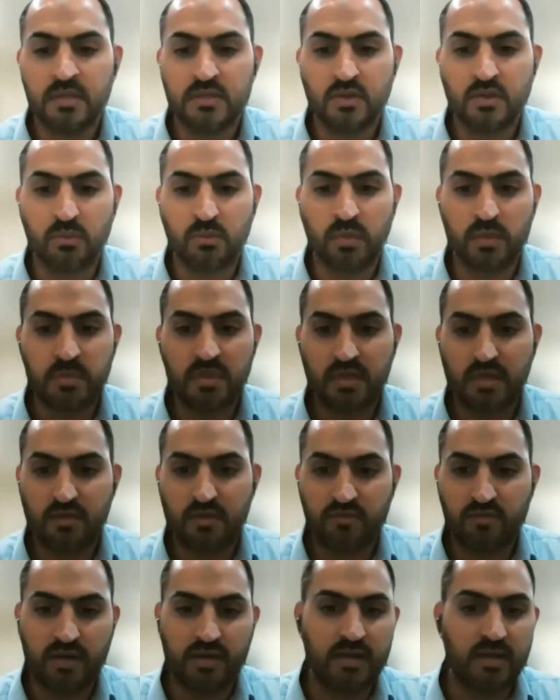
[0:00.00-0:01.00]
So maybe
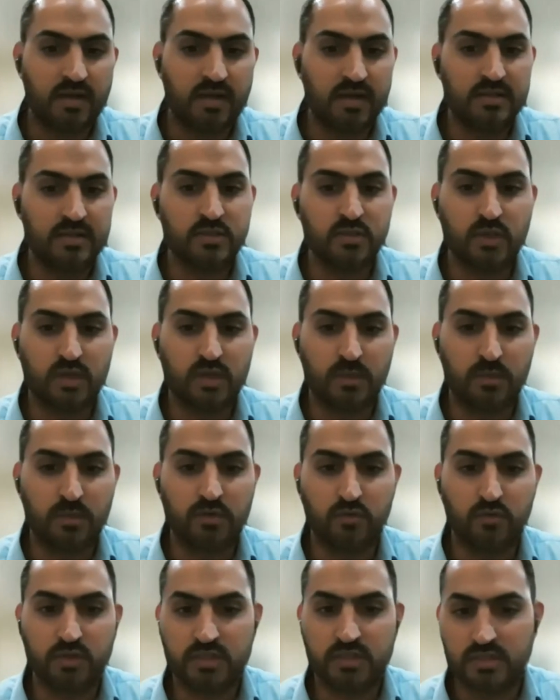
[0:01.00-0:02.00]
if I can ask you a
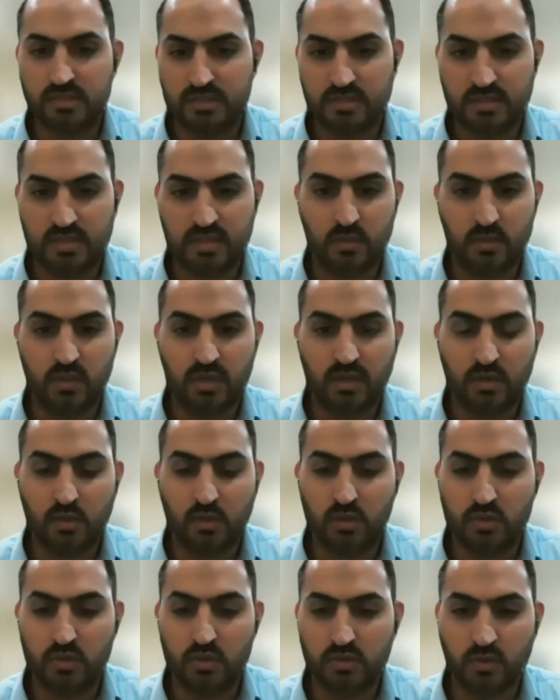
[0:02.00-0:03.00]
couple of questions, then we can
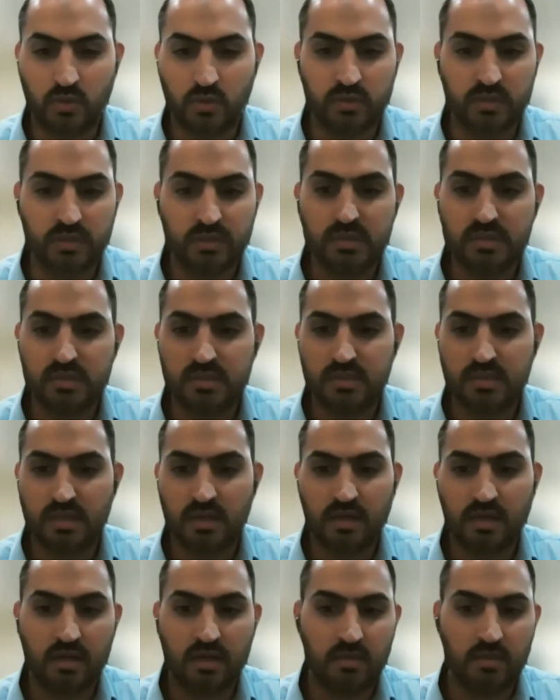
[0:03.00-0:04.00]
go to the audience.
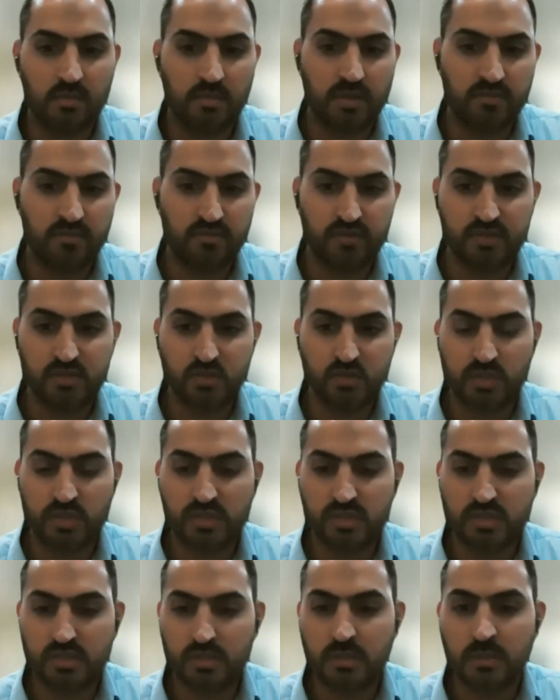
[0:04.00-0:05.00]
Uh, my first
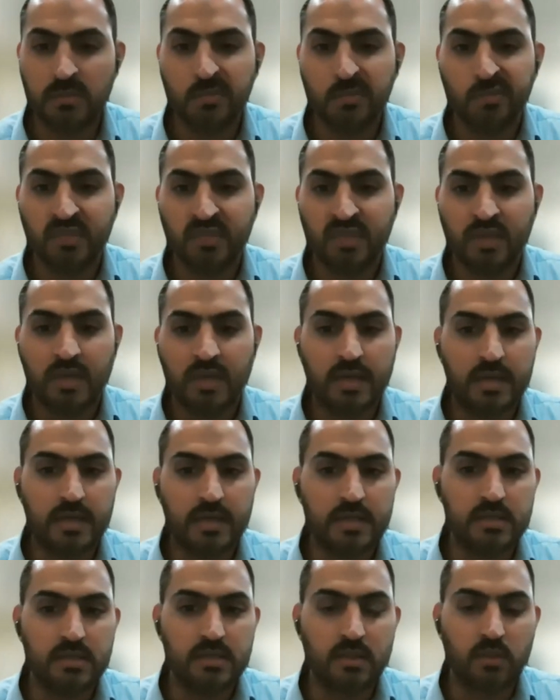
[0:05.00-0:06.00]
question
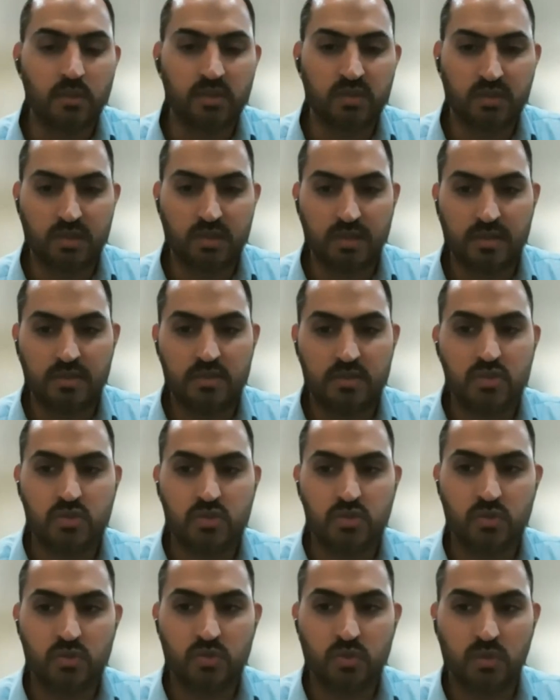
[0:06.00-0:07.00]
is with regards
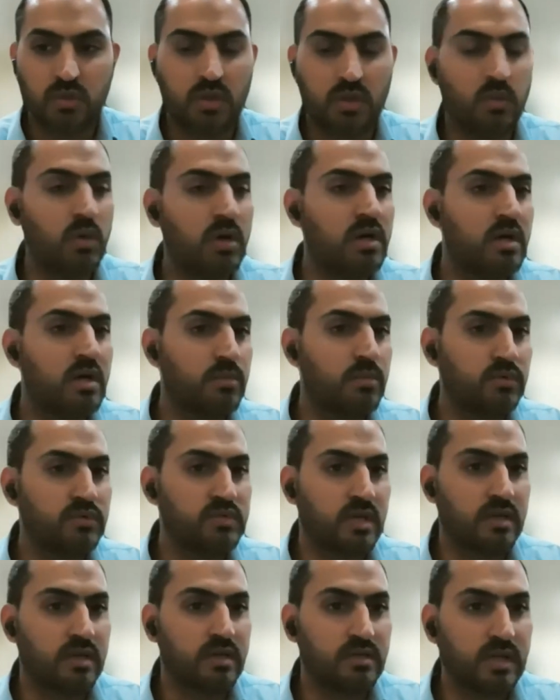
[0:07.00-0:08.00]
to a workup
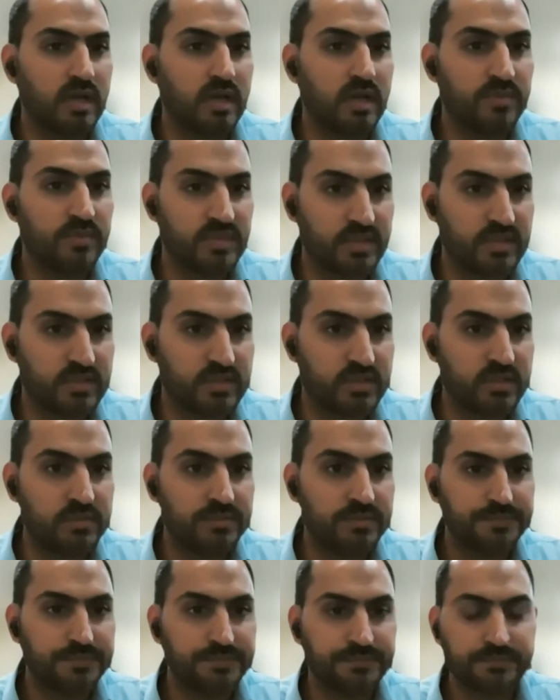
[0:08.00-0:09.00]
of secondary hypertension.
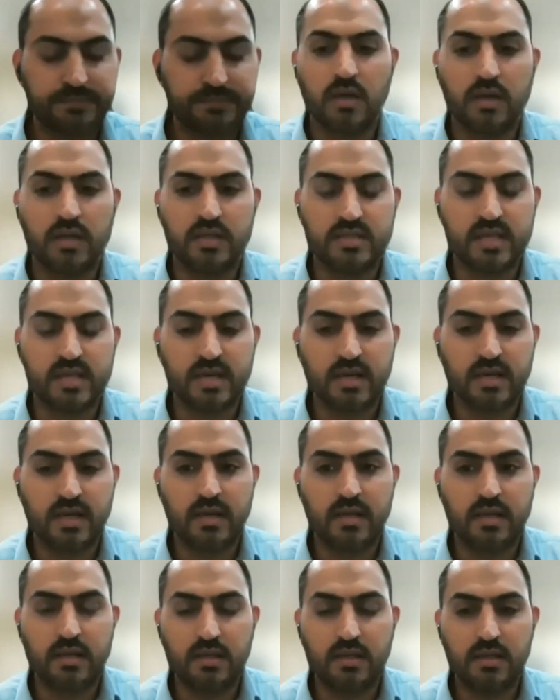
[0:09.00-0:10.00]
Is there
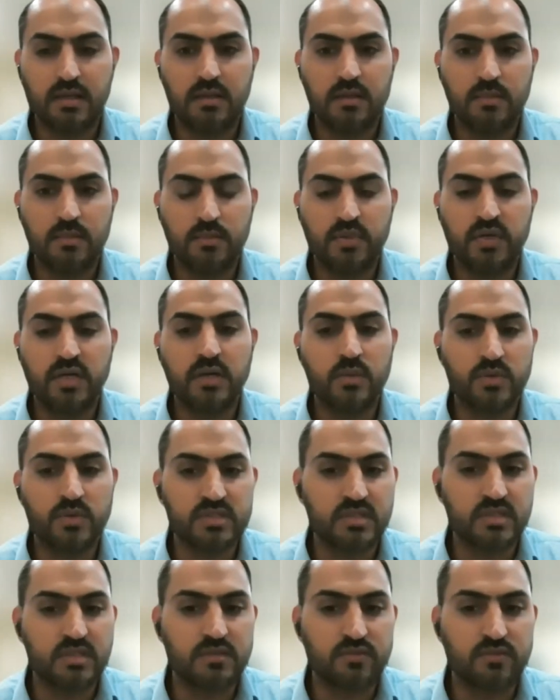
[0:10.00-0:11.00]
any
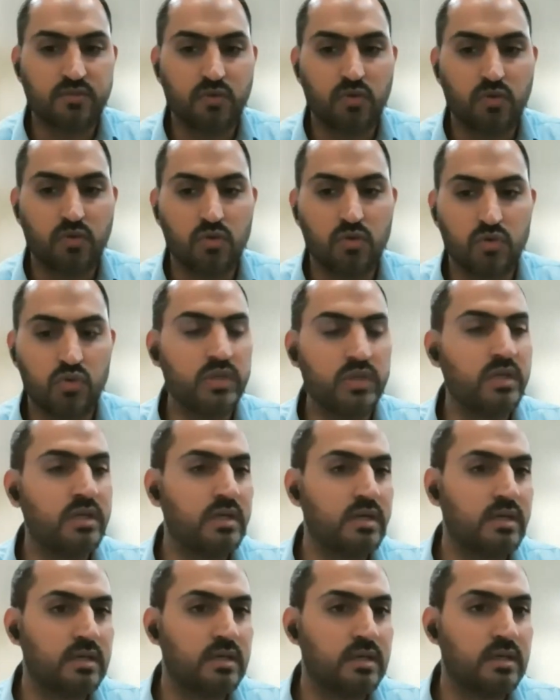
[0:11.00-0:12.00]
prerequisite for
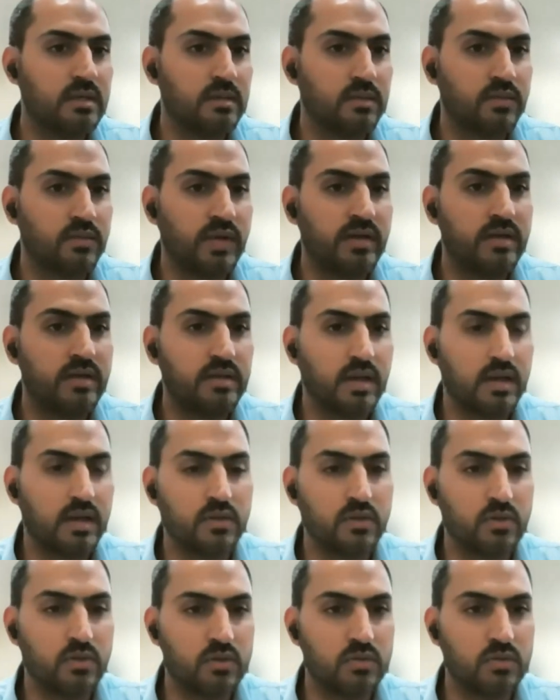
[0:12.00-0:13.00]
doing a
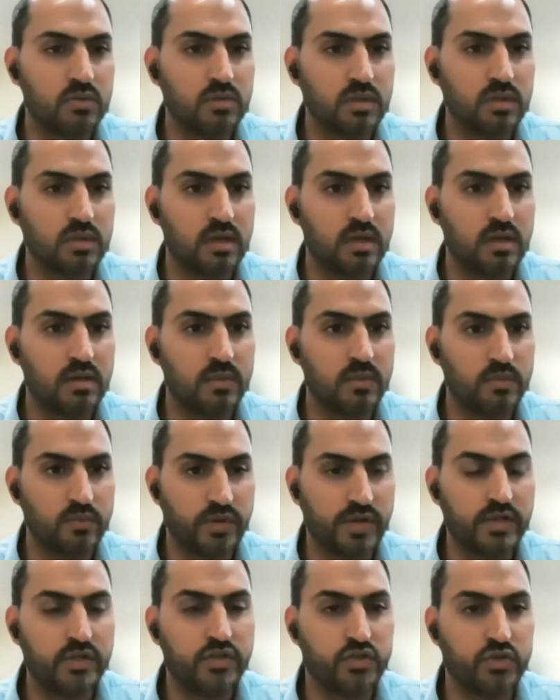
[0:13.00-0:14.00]
renin-aldo uh,
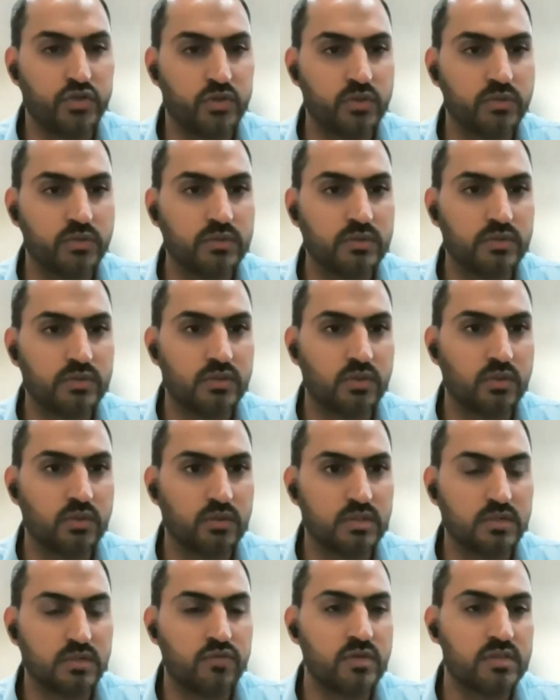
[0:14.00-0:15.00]
ratio?
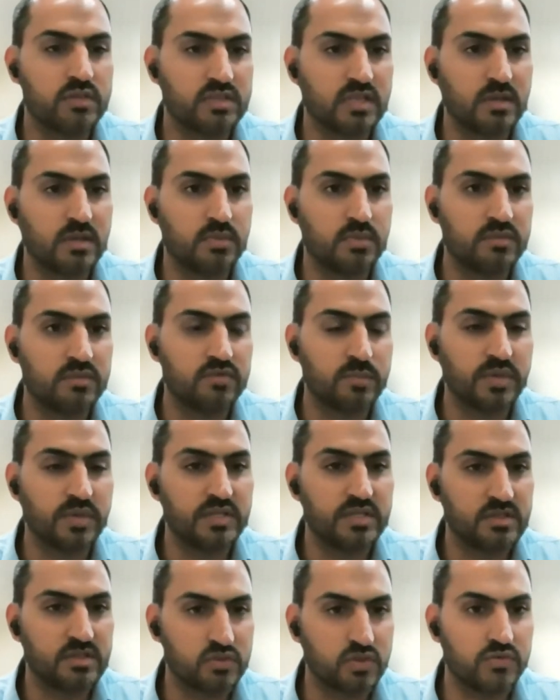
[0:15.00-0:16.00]
So, say for example, if a
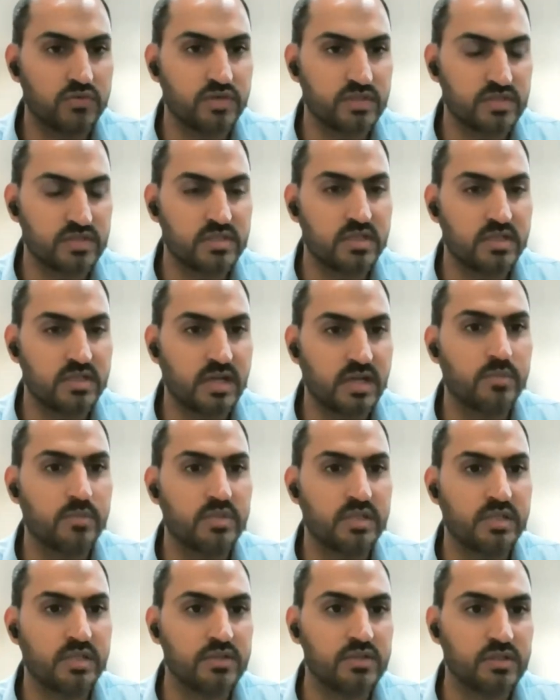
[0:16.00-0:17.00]
patient has got resistant
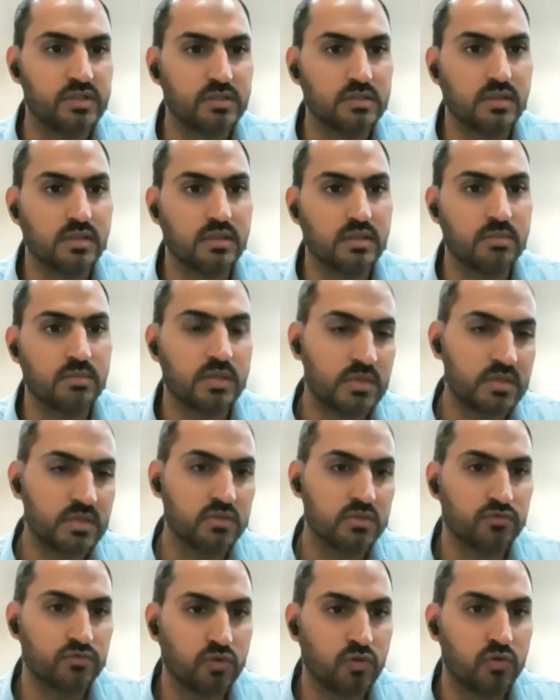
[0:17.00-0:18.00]
hypertension and maybe
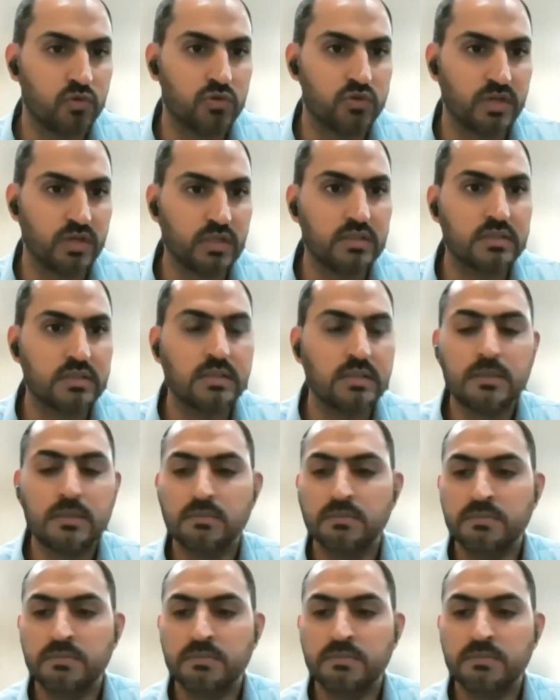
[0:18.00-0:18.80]
is on four drugs,